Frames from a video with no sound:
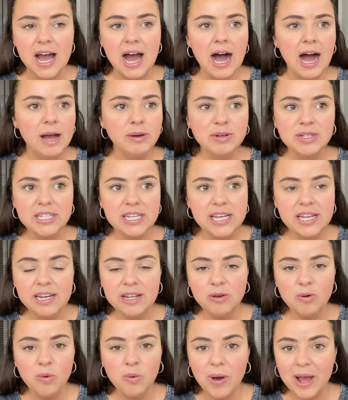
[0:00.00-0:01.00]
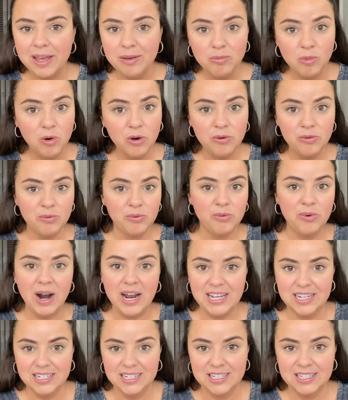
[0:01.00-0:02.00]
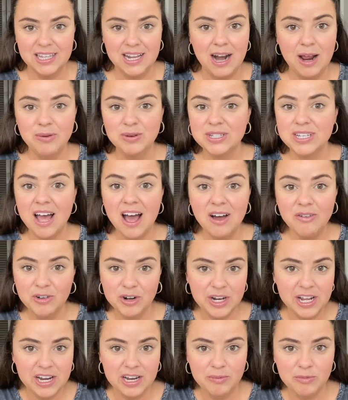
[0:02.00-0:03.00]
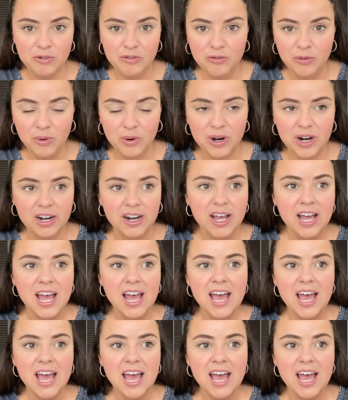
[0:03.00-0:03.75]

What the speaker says: I was eating way more rice than I was ever eating before.